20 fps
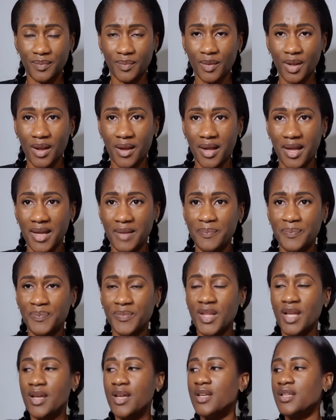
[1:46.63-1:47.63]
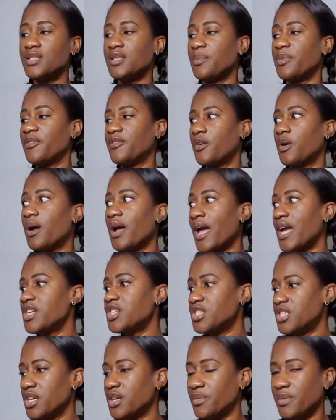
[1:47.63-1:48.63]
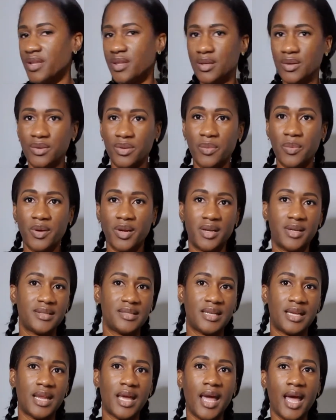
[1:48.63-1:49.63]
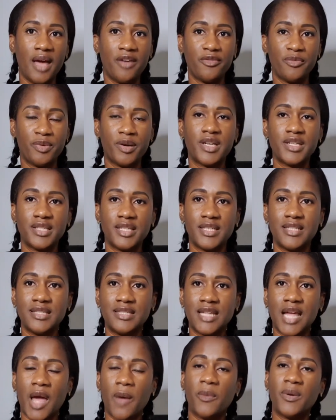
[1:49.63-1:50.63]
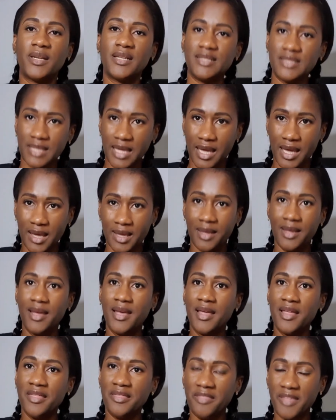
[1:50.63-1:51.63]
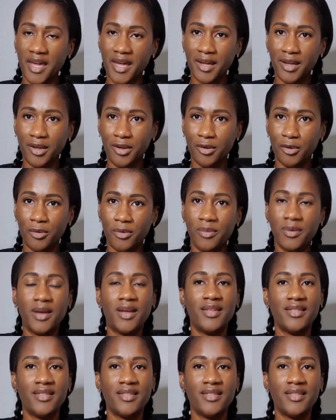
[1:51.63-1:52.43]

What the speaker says: All right. So before I share with you the products that I have purchased, I want to say thank you